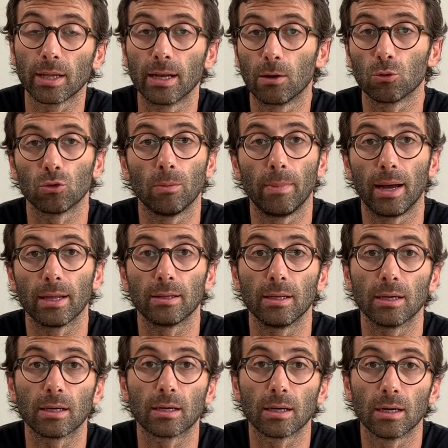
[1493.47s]
an
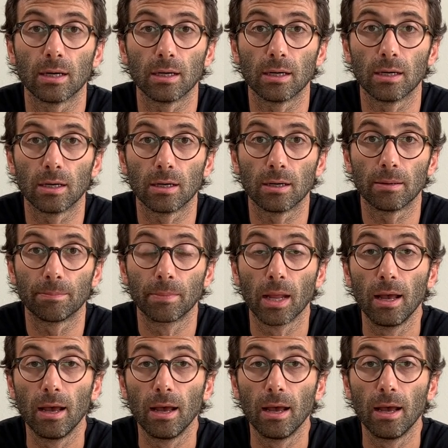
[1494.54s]
automatic uh, uh